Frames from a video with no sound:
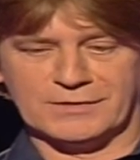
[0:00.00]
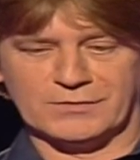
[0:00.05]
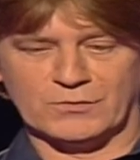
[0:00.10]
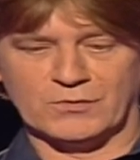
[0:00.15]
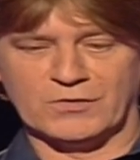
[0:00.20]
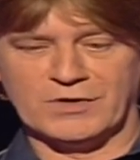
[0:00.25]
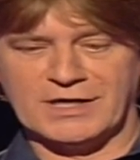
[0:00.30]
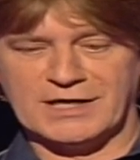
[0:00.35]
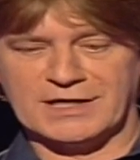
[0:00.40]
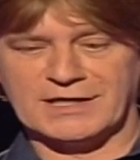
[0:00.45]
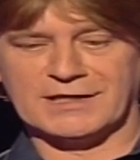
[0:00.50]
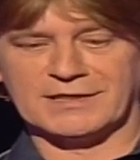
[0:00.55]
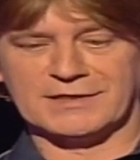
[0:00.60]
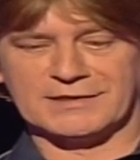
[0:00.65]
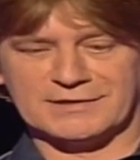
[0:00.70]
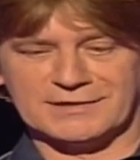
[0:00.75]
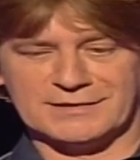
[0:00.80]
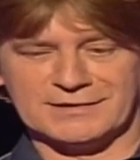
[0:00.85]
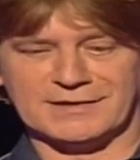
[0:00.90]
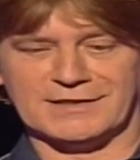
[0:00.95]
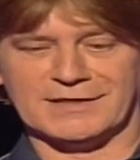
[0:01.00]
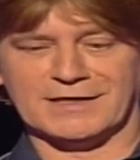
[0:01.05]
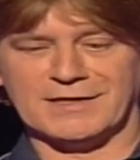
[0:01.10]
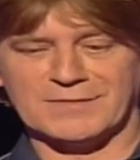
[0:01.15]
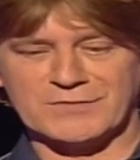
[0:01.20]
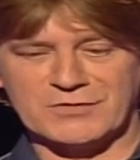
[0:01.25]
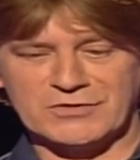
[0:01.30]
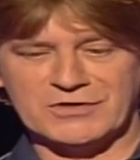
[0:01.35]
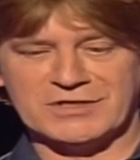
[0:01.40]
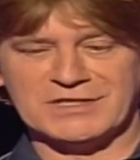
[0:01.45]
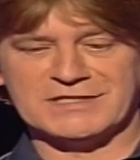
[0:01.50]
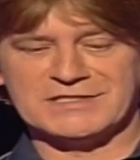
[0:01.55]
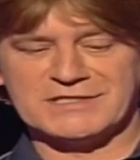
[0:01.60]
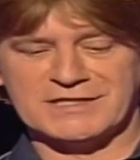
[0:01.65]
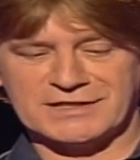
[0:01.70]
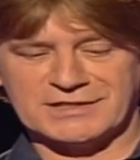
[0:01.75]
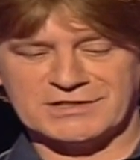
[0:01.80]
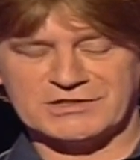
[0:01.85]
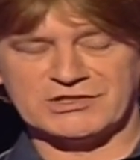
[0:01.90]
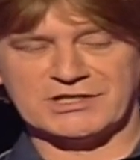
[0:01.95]
Well, I'm going to
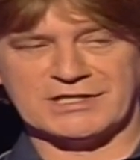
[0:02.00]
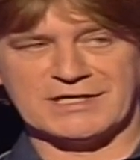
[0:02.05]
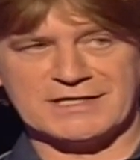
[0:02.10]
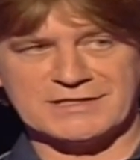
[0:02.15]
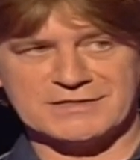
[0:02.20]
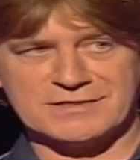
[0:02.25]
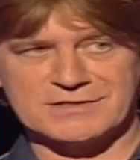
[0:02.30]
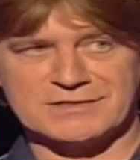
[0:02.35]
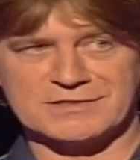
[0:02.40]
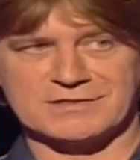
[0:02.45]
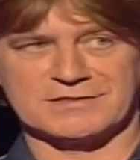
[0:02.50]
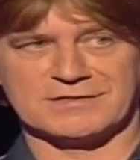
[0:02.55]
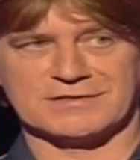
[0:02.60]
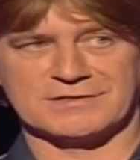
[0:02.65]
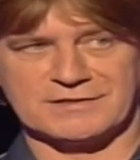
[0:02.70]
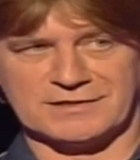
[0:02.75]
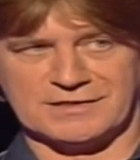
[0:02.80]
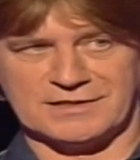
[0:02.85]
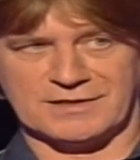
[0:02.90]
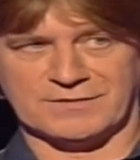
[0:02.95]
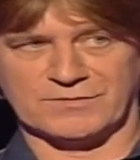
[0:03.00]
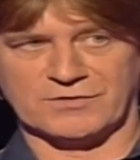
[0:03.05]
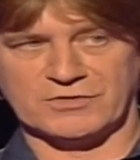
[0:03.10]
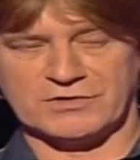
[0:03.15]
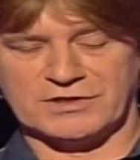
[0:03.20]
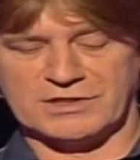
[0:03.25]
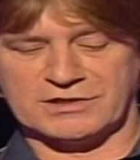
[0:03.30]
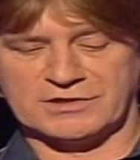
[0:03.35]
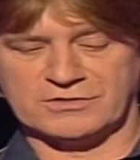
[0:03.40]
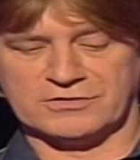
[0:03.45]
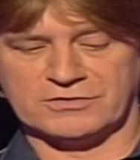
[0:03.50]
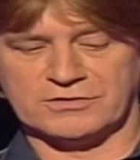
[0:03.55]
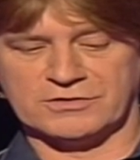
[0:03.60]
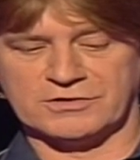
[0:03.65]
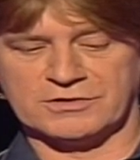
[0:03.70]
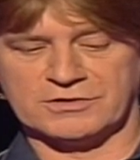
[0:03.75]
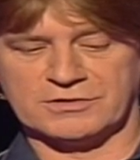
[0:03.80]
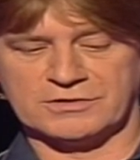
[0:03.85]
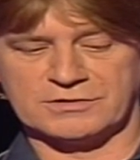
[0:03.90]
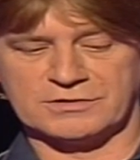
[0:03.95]
take a chance and I'm going to
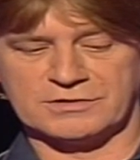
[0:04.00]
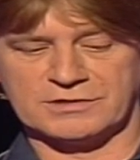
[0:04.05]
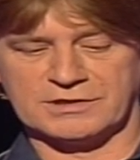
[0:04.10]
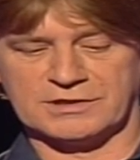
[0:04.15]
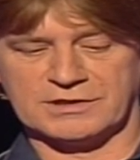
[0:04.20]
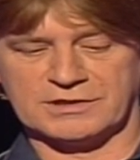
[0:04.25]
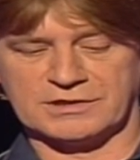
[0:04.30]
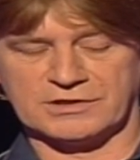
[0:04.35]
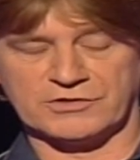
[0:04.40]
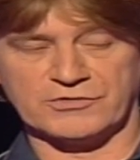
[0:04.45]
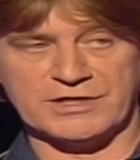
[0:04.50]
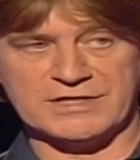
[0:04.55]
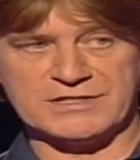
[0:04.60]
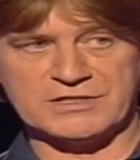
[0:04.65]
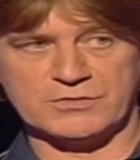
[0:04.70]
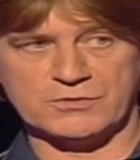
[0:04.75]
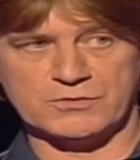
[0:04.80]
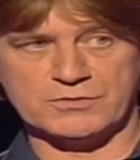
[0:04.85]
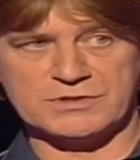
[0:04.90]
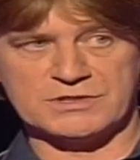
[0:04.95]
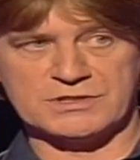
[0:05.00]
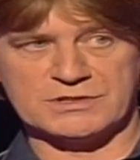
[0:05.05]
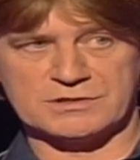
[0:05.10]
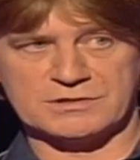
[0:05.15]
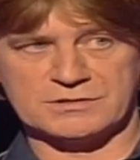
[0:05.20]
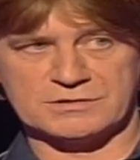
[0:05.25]
go Great Ouse.